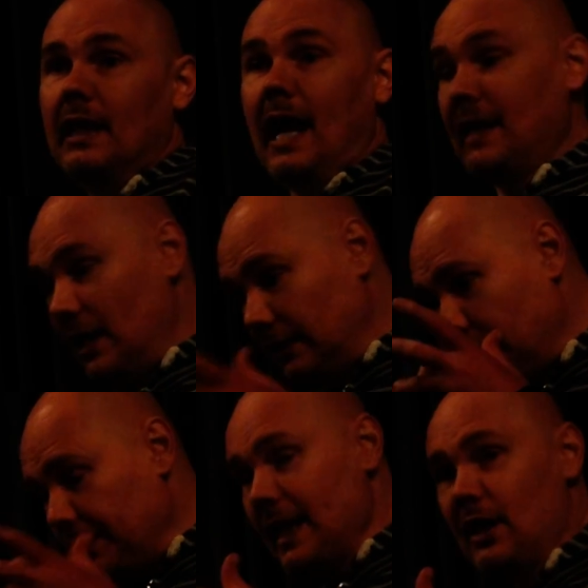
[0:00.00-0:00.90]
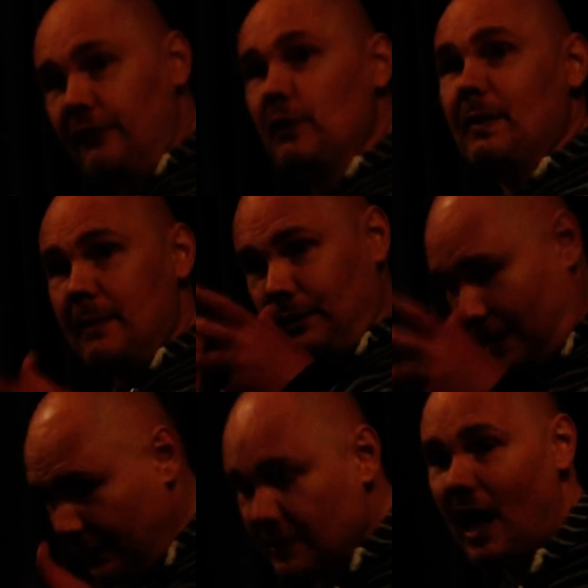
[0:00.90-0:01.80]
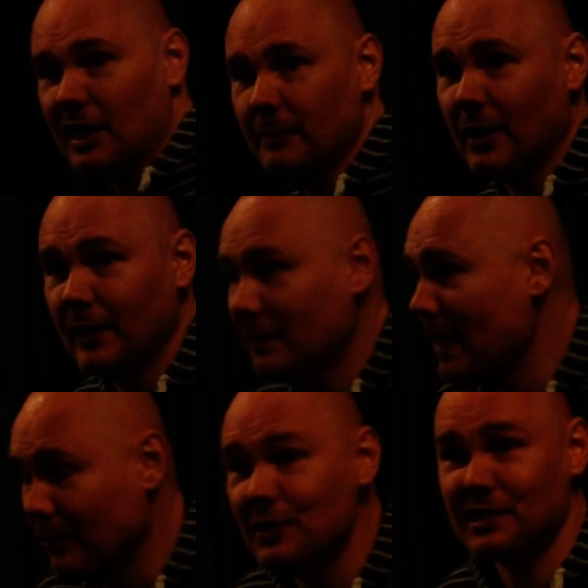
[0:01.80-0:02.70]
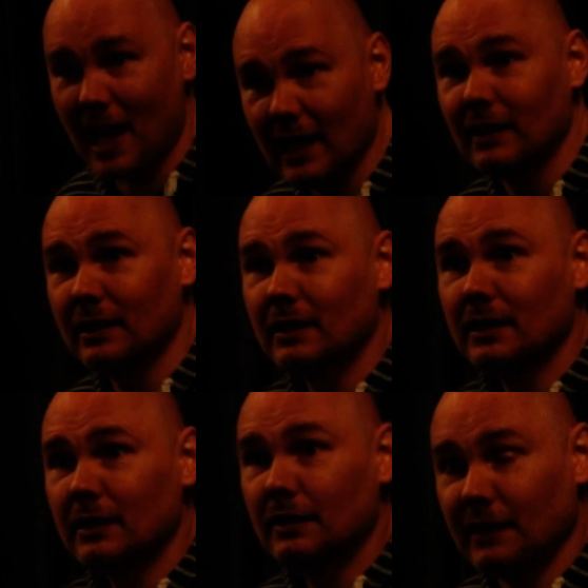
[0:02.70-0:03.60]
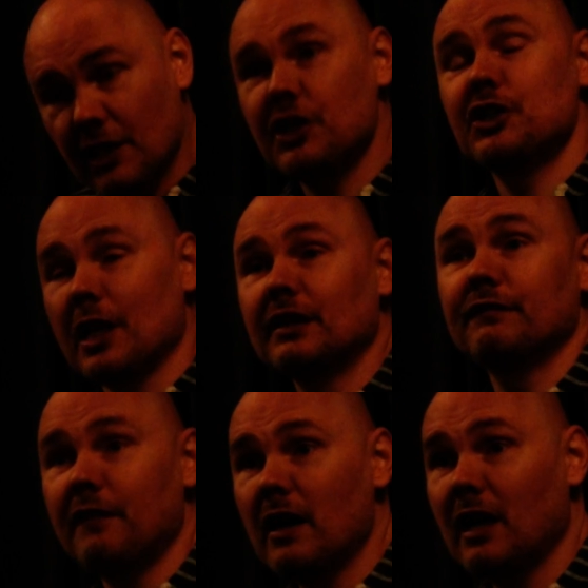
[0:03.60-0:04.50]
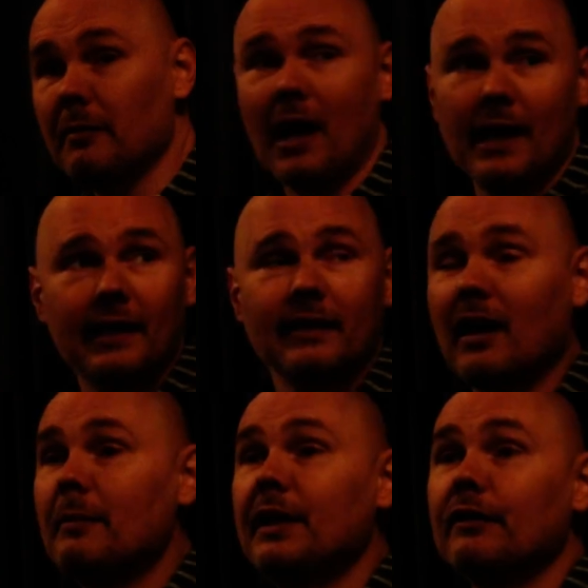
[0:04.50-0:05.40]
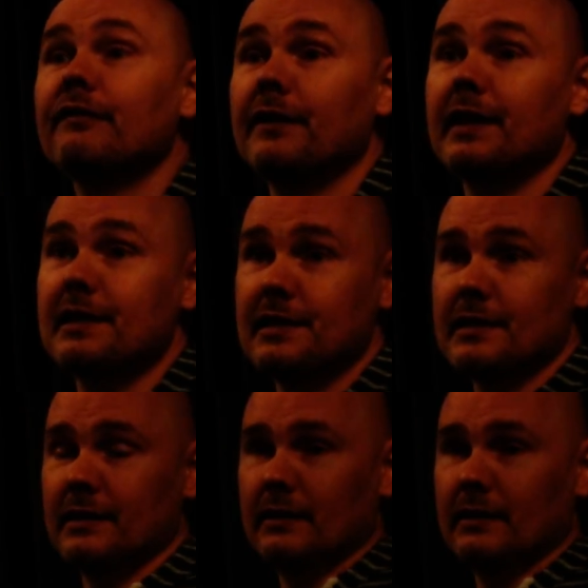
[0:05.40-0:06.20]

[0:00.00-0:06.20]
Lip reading: And they literally interview people in the documentary, and the people are saying, they should shut the fuck up. I didn't come here for this.